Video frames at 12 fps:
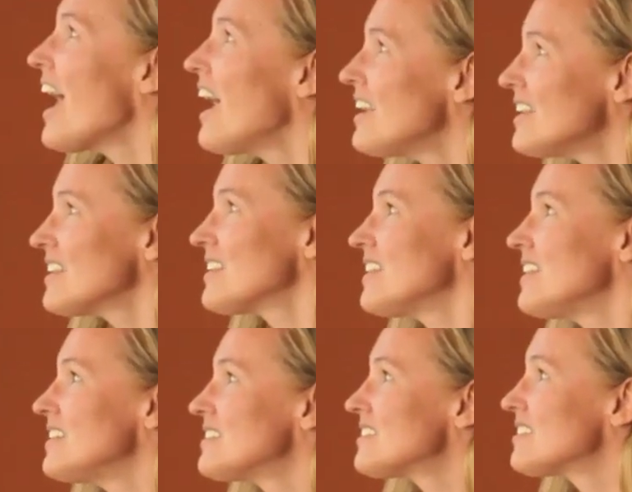Any of
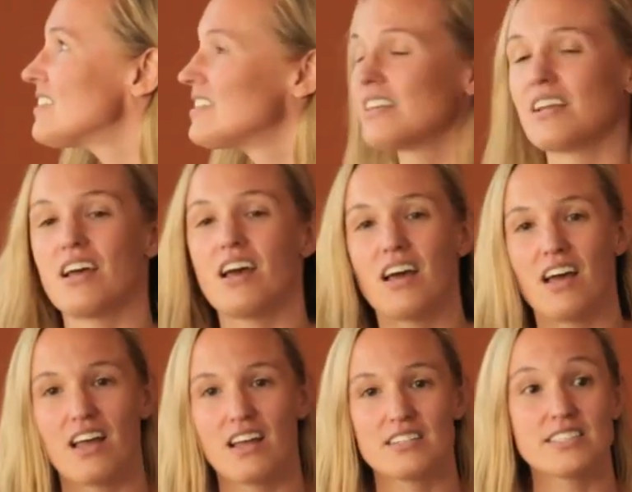these,
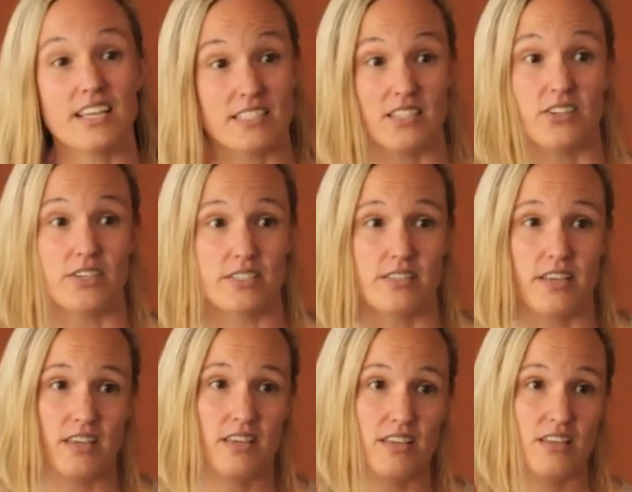take seriously,
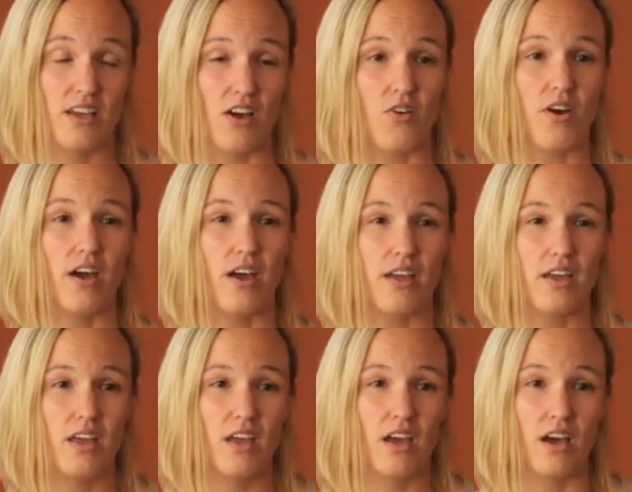okay?